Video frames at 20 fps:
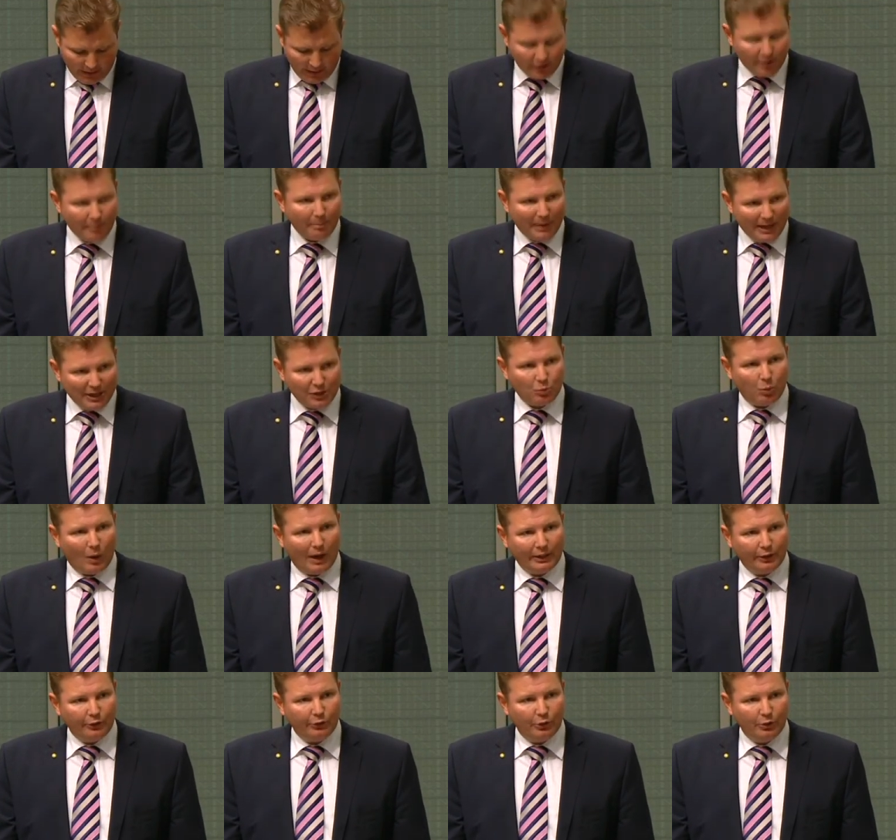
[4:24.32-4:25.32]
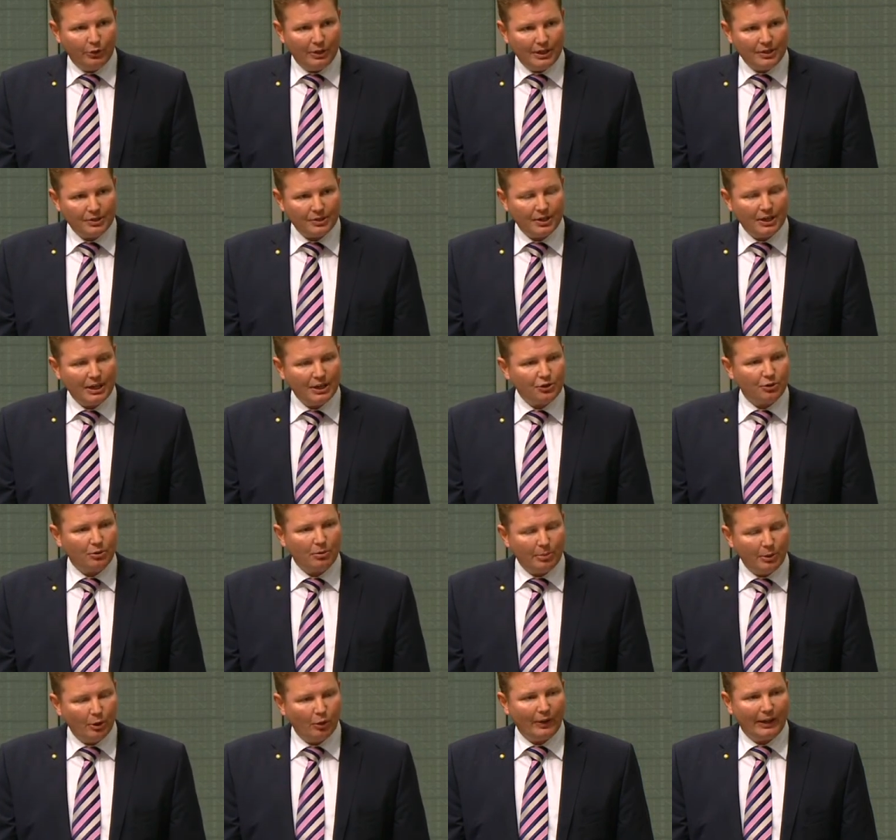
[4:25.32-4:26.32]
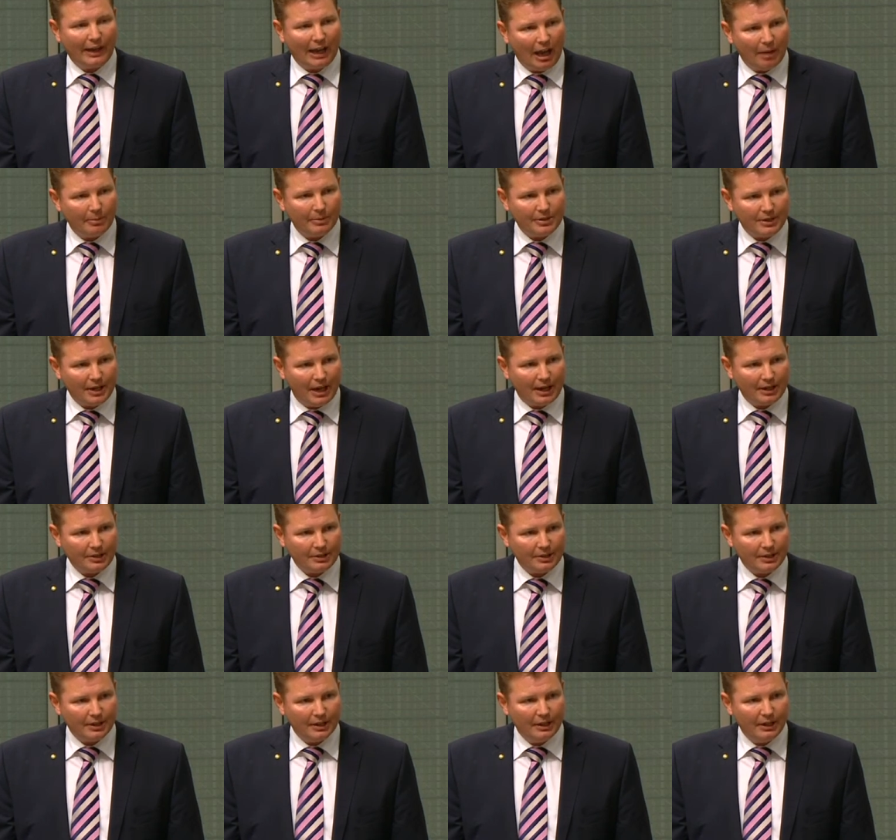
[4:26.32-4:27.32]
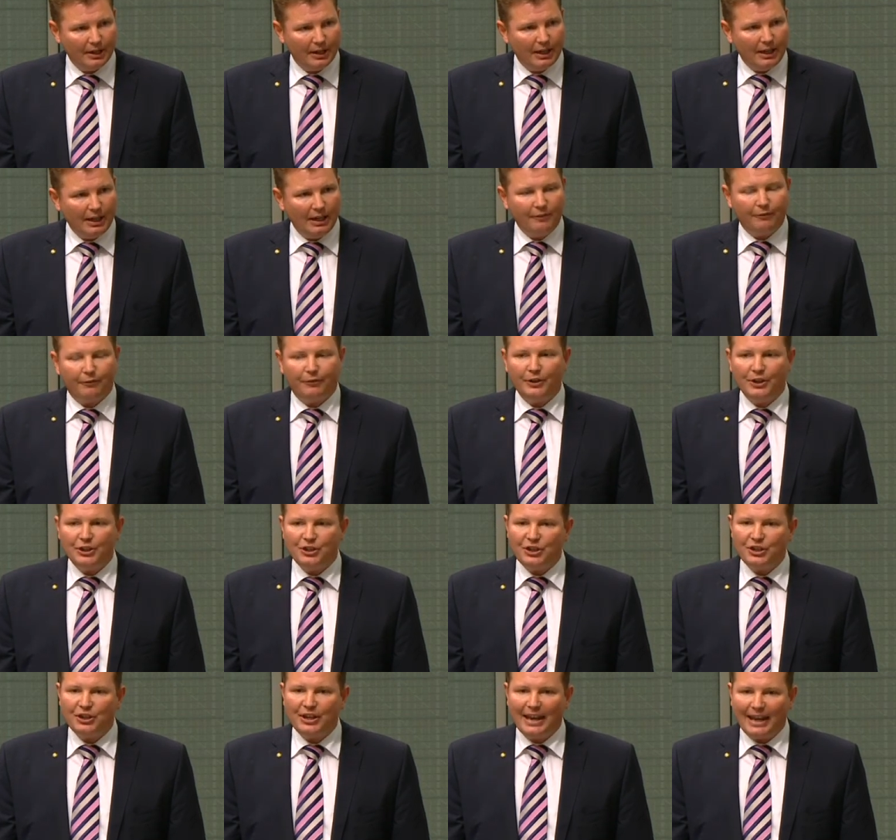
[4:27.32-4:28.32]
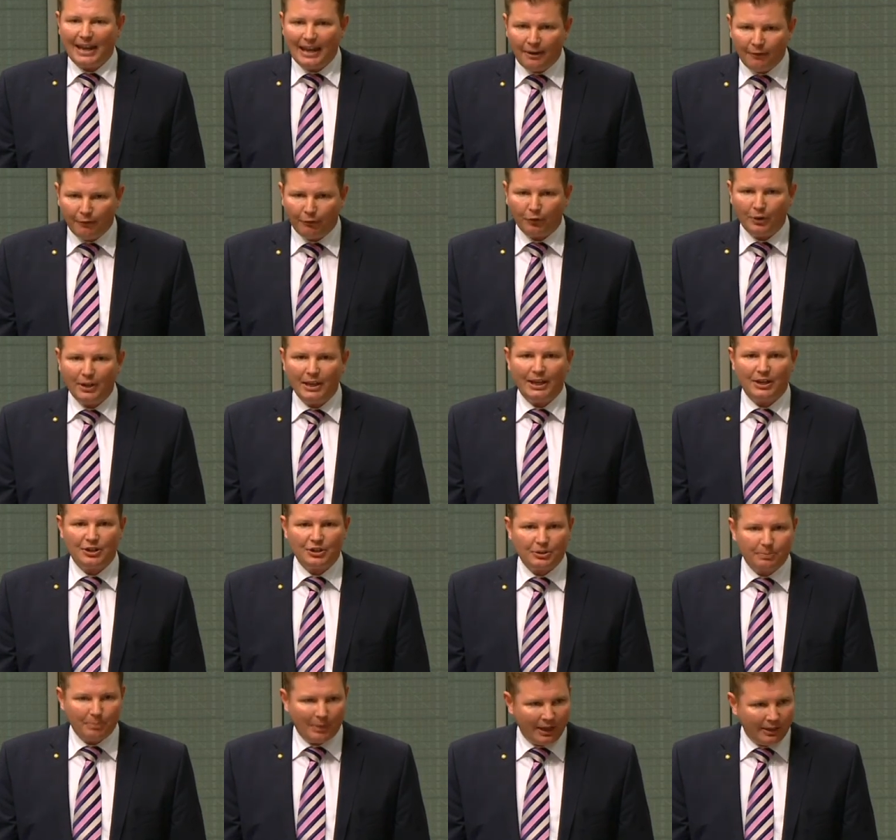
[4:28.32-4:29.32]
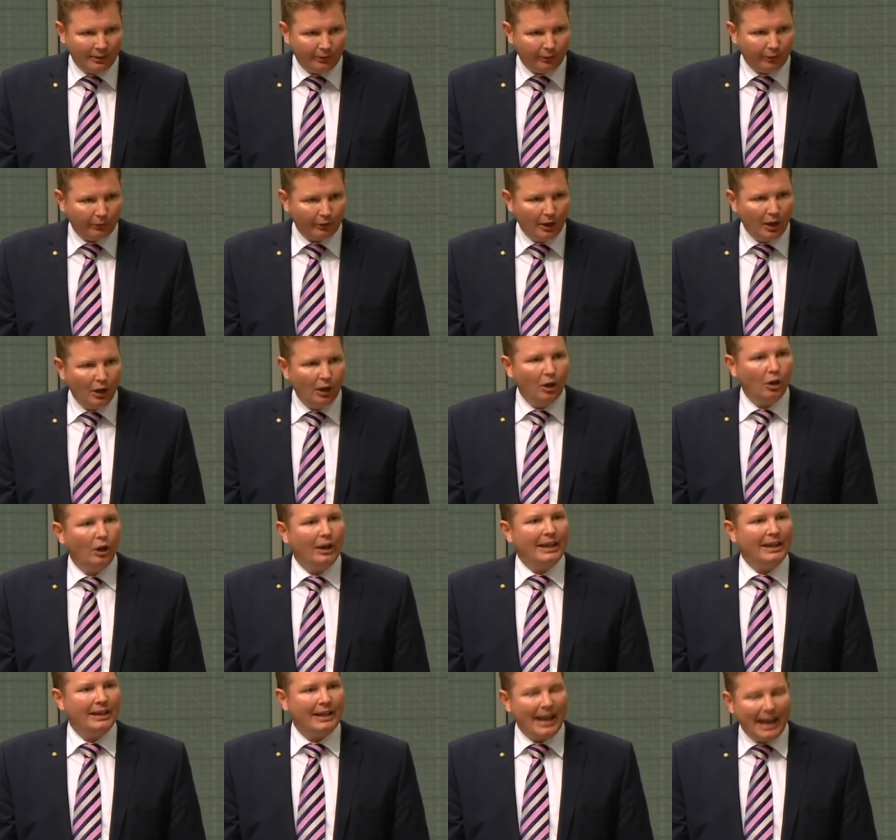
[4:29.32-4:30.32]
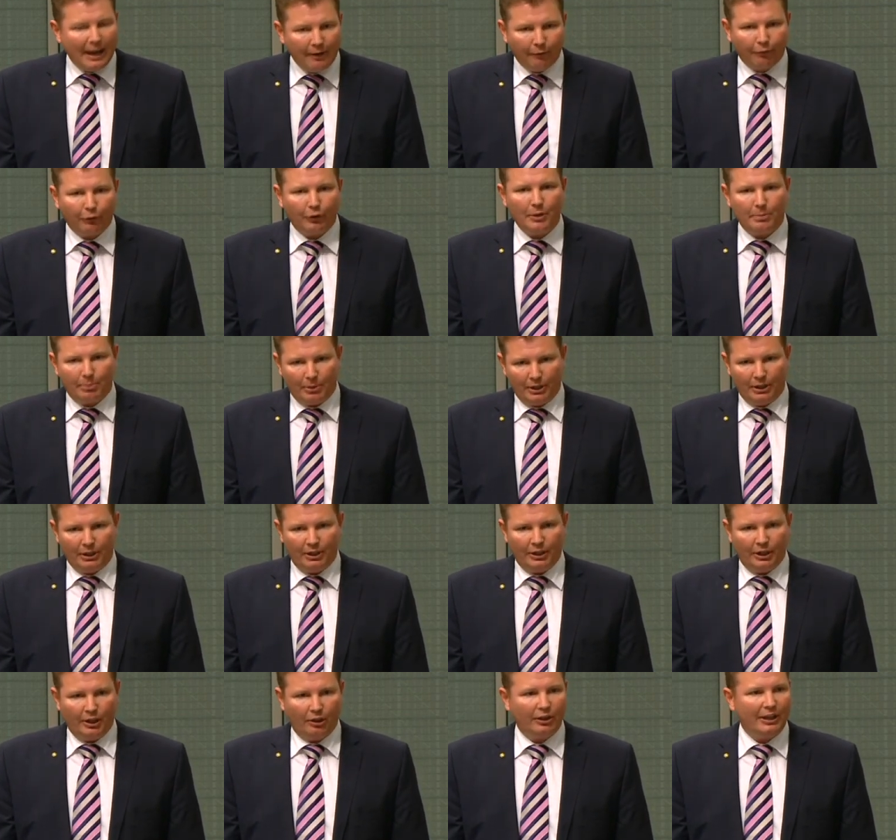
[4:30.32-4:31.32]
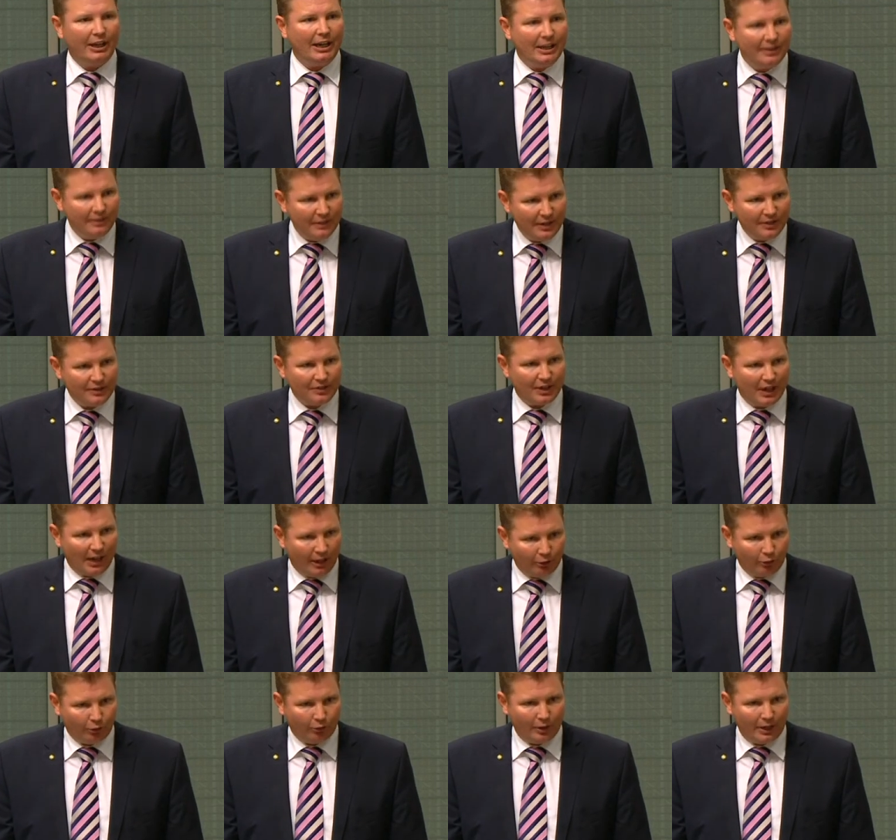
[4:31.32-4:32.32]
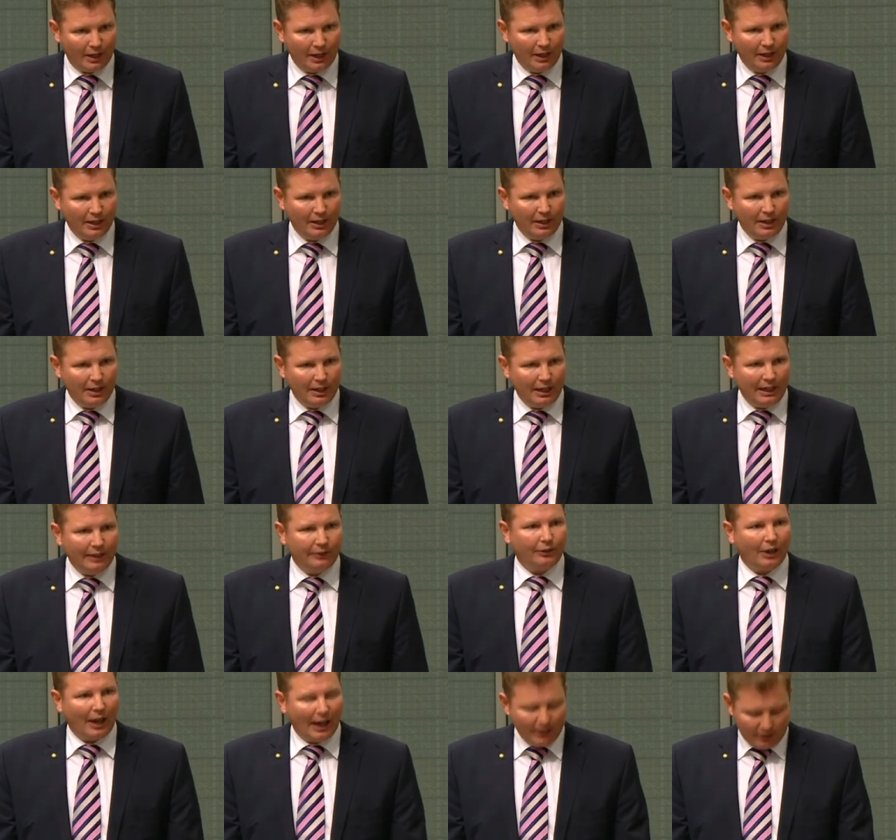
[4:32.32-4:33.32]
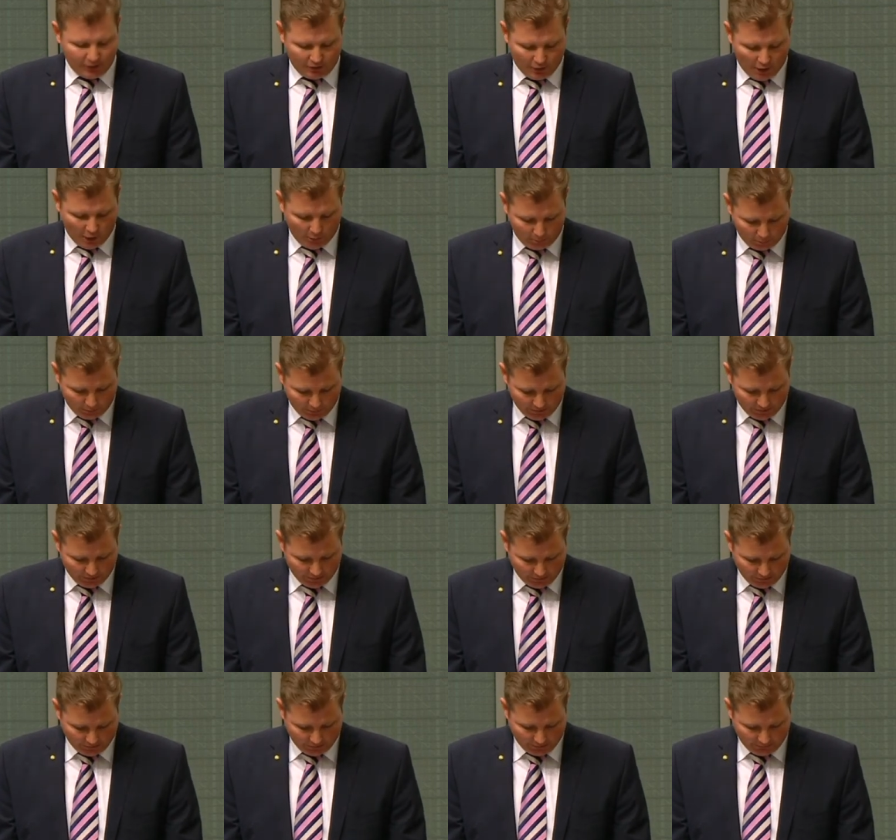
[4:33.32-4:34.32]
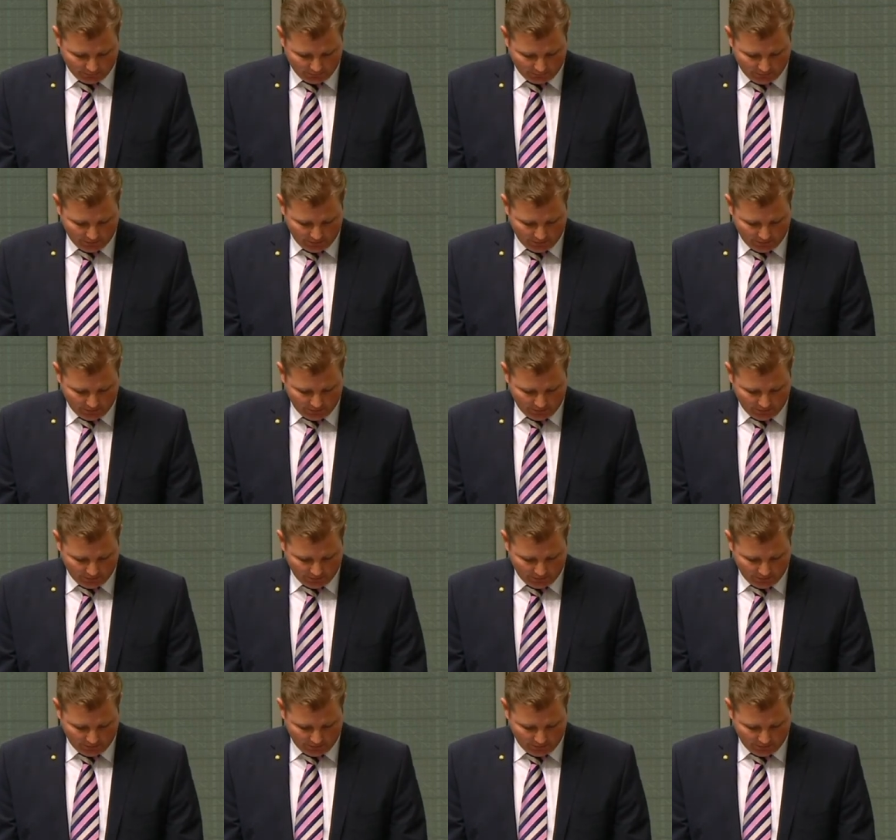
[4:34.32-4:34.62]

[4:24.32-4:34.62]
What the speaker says: The best way to do this is to repeal the carbon tax. It feeds into every expense in every P&L in this country. It takes no prisoners.